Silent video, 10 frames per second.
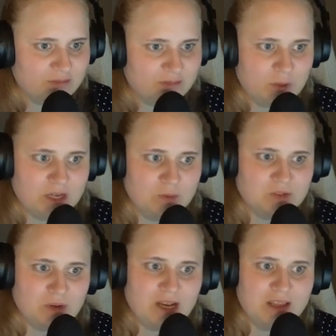when he was
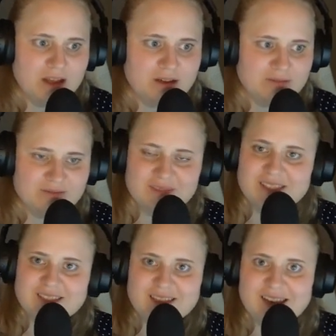really young,
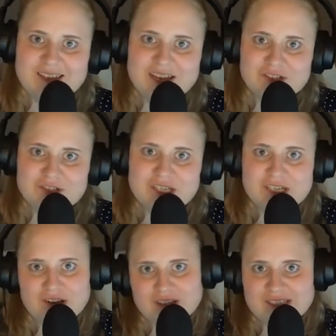Alligatoah, and
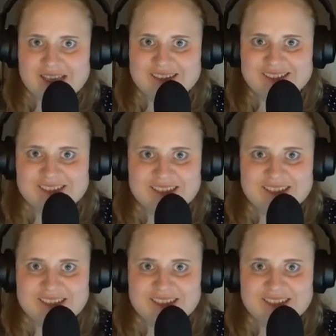now it's like this.